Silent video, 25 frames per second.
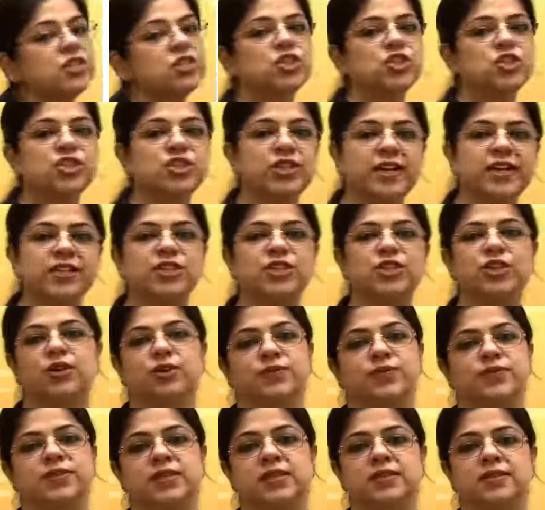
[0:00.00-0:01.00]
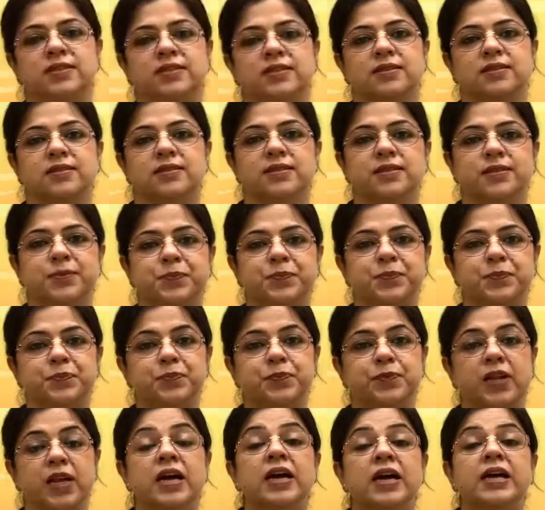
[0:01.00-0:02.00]
changing of seasons.
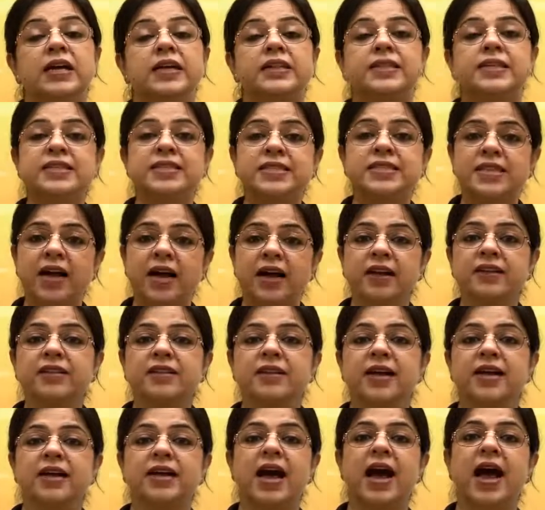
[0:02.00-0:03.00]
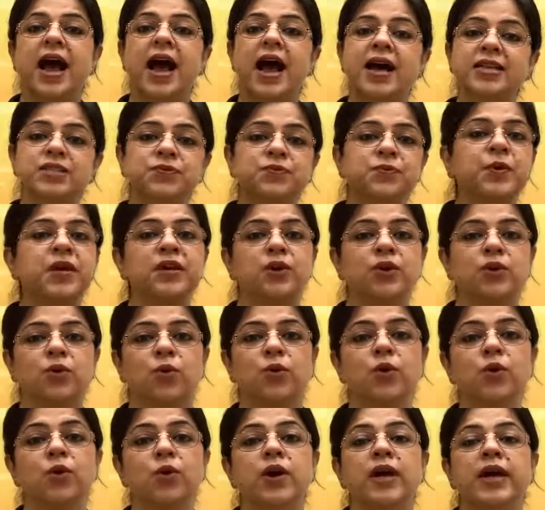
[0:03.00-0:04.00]
The sun, as we
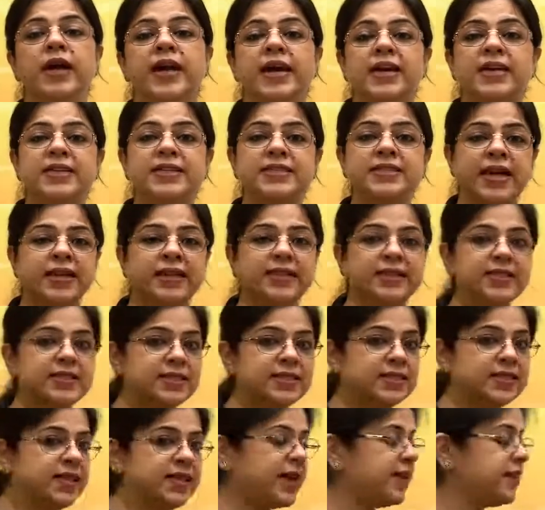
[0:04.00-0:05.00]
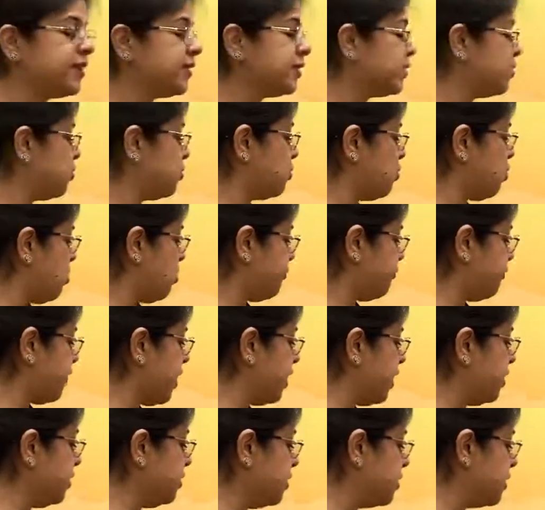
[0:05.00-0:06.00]
know, is at the center of
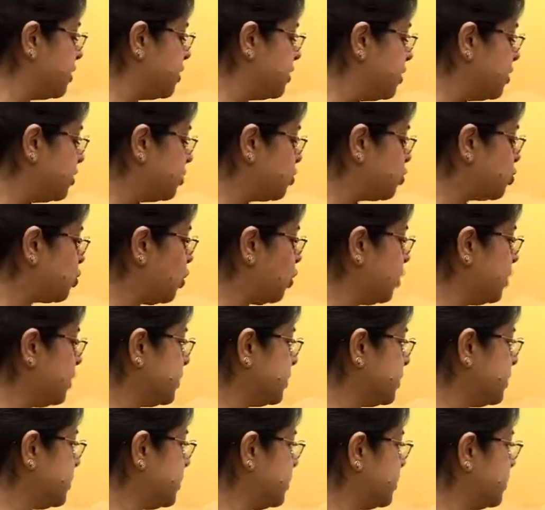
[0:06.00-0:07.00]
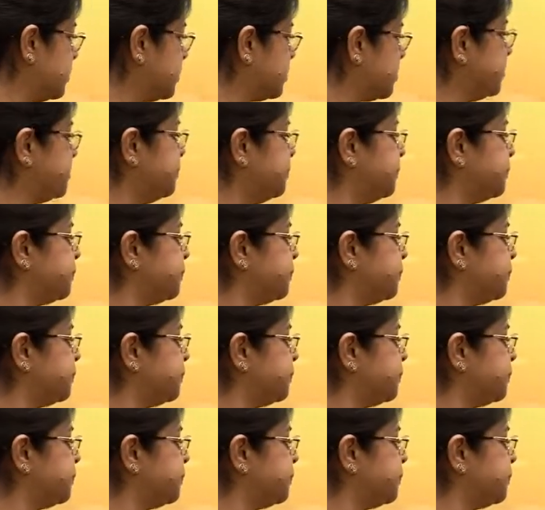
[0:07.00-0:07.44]
our solar system